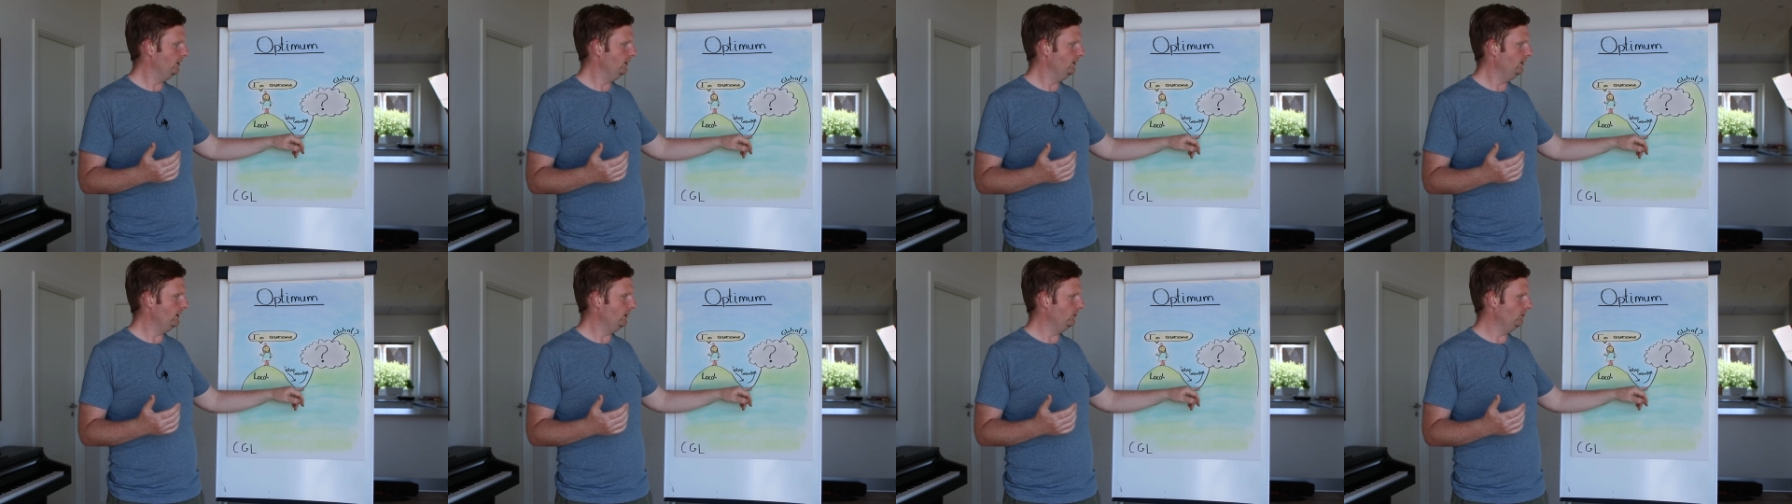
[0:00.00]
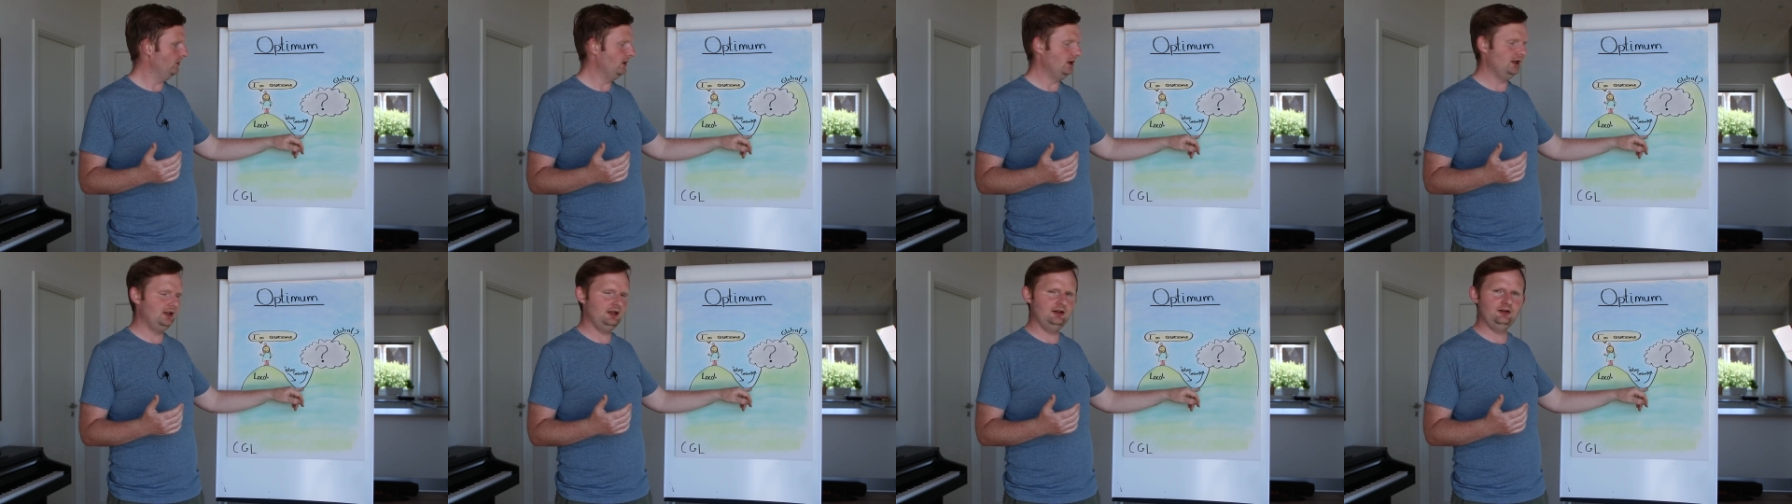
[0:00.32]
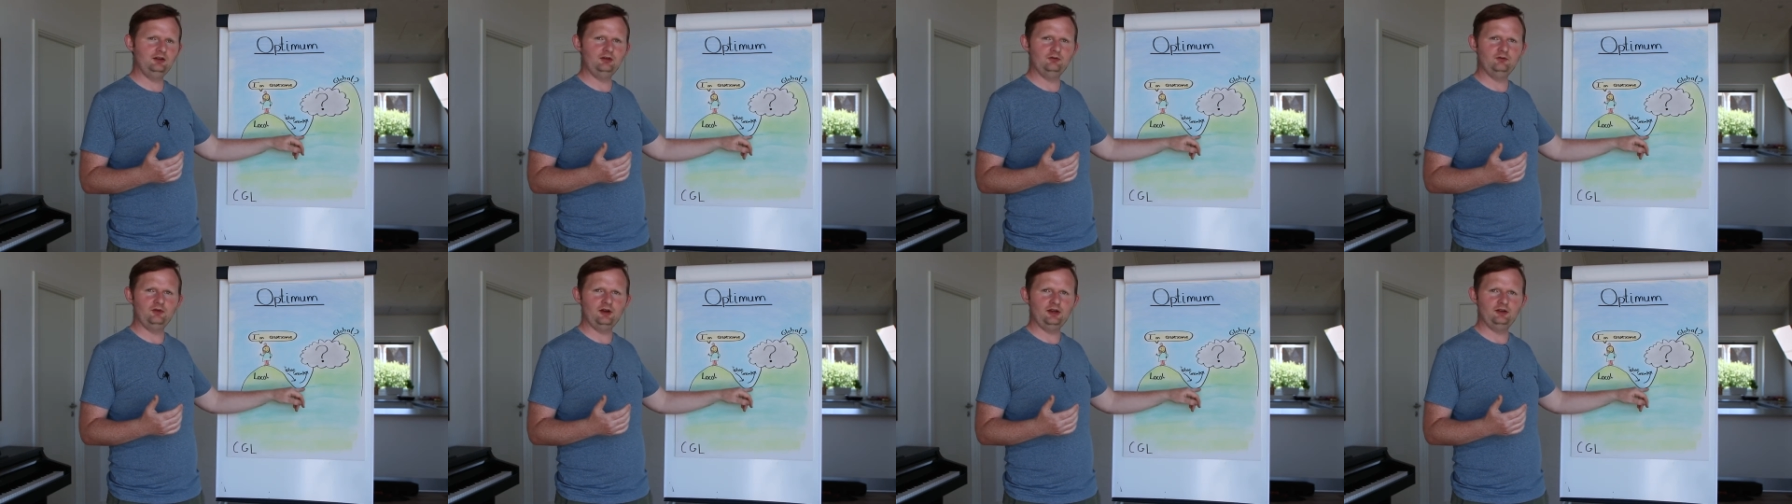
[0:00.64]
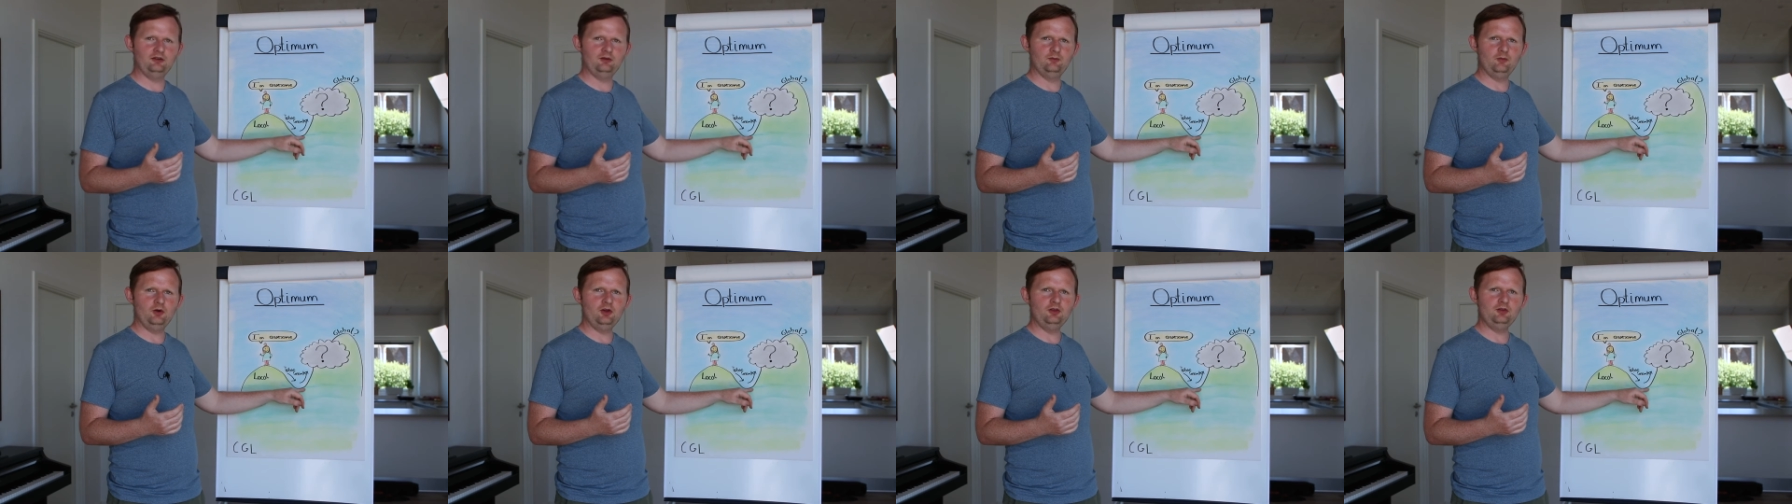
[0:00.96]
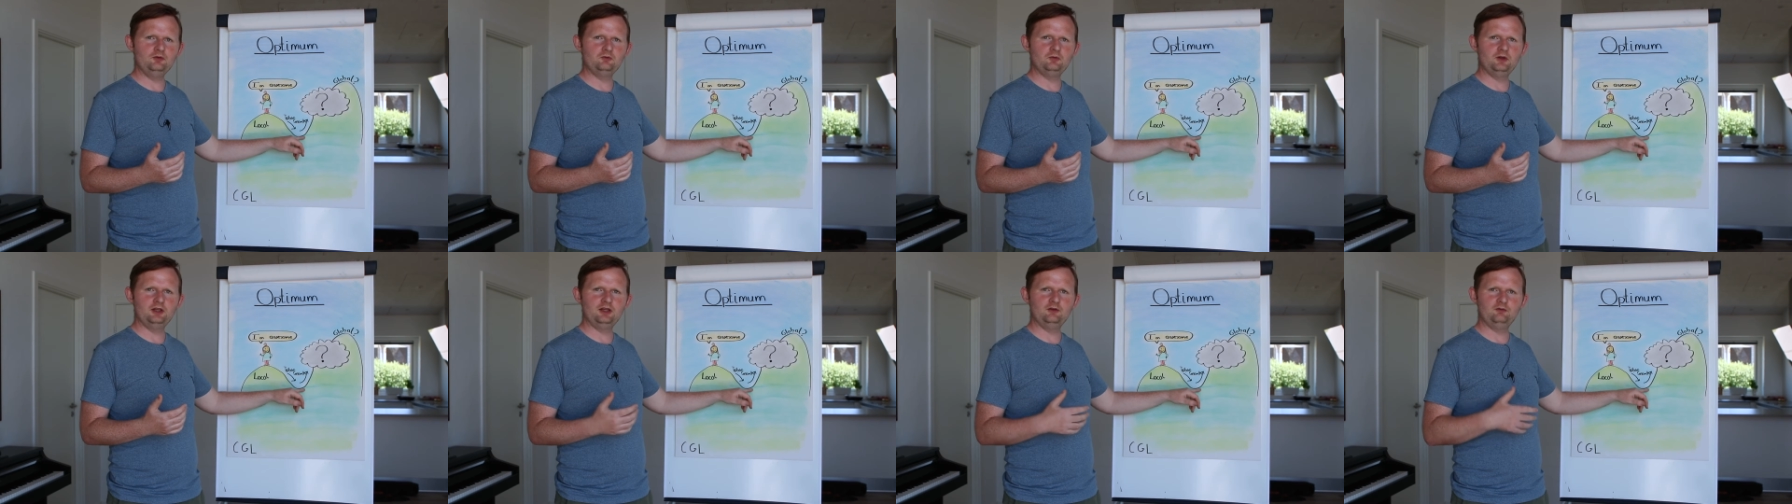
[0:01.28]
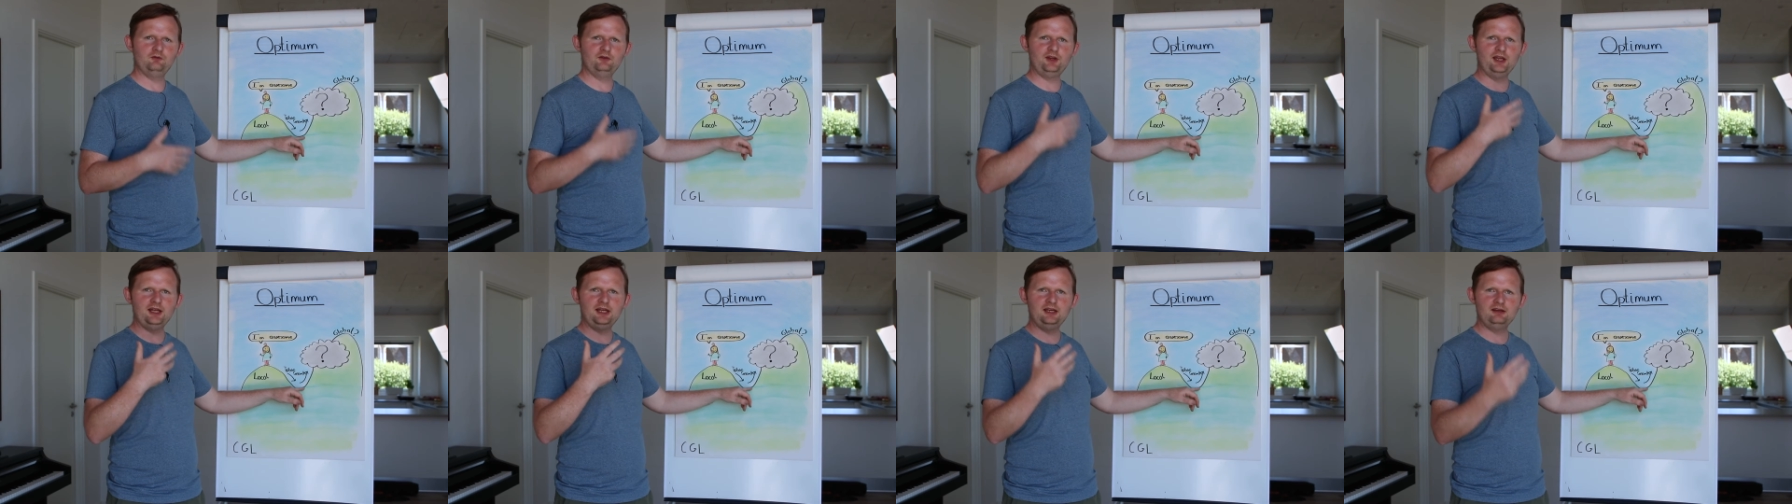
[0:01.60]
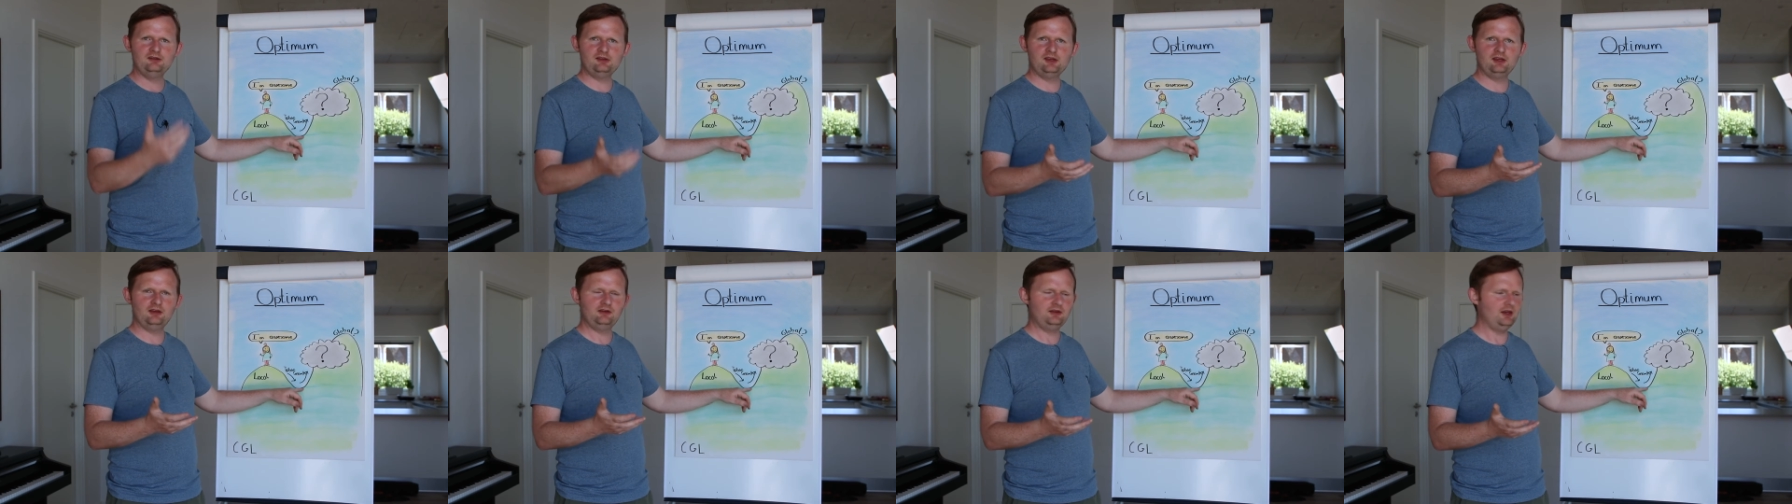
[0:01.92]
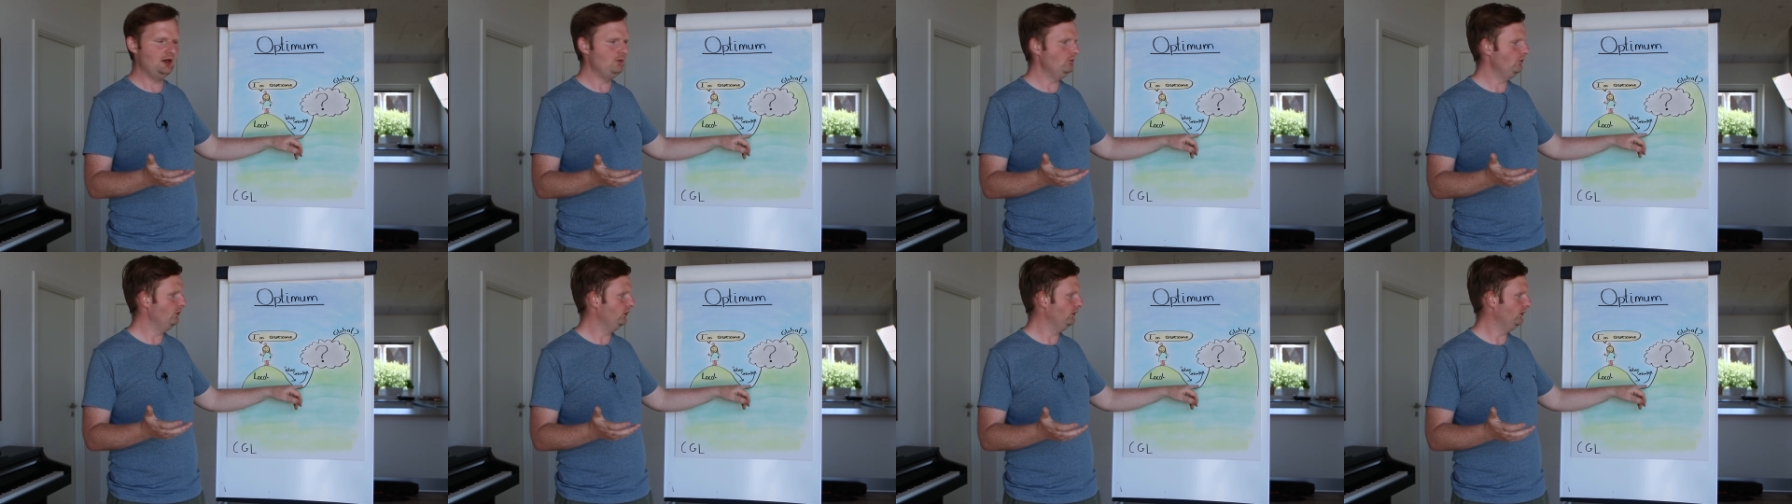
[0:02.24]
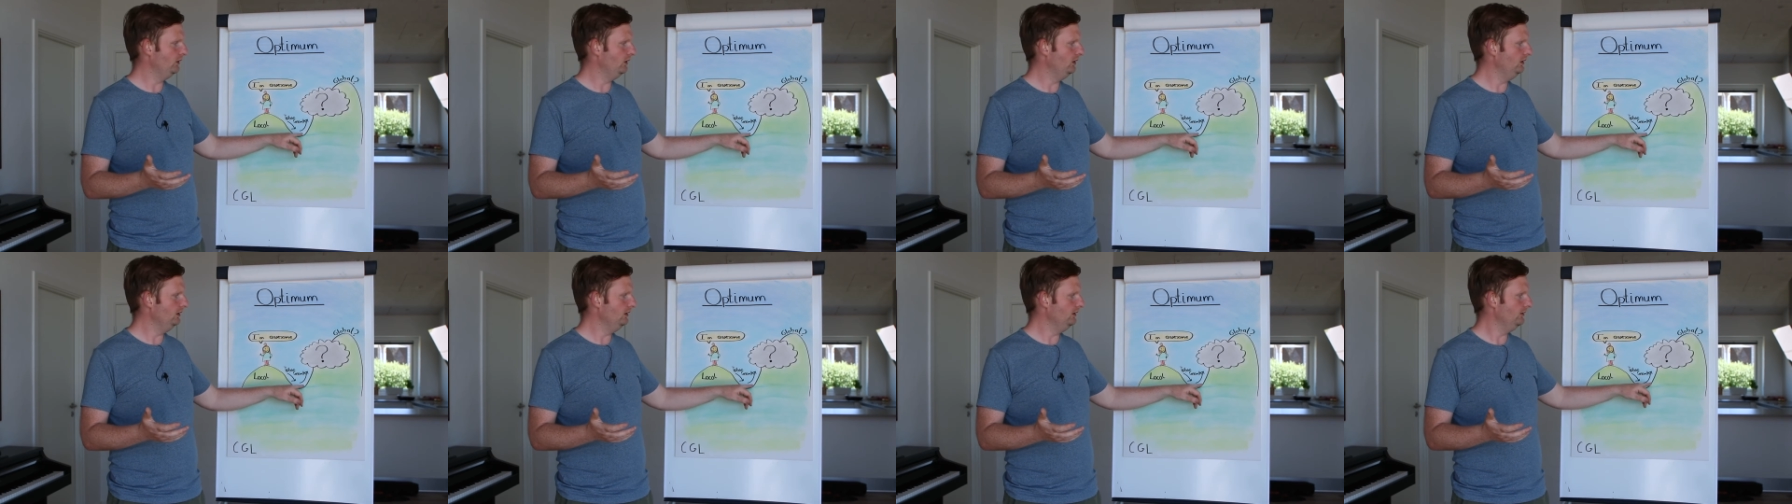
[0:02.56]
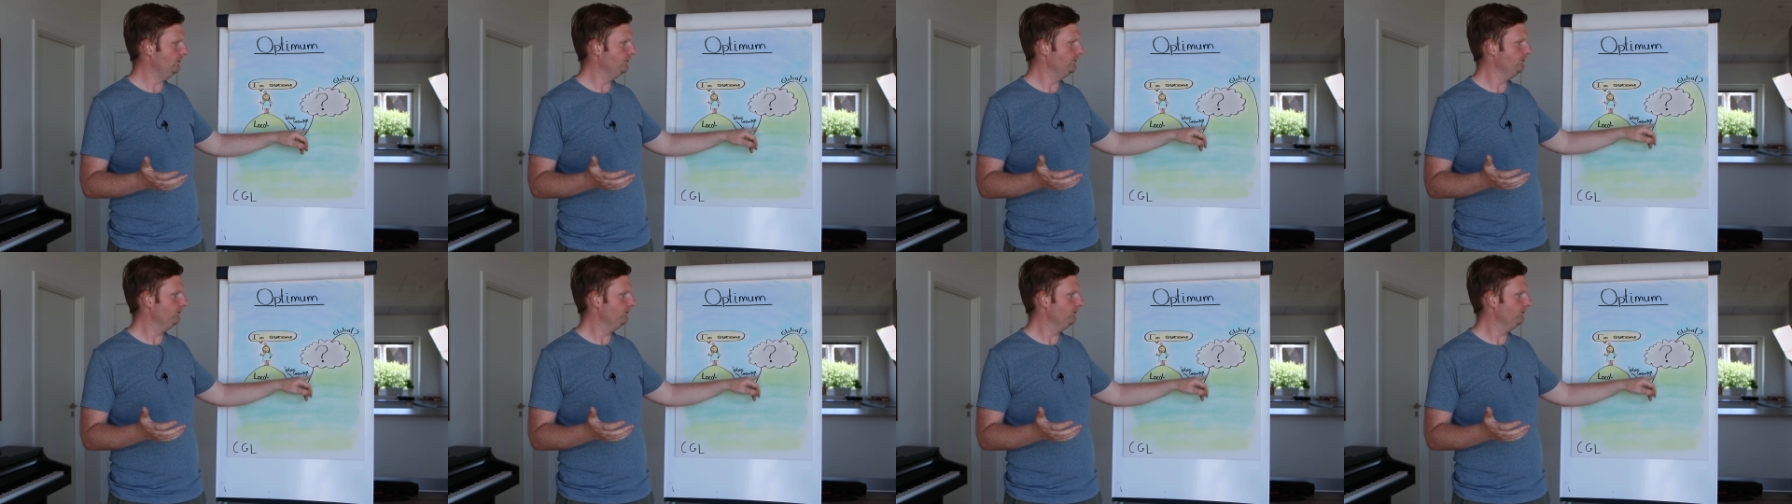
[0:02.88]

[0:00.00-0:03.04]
that we identify some other way of getting the same result,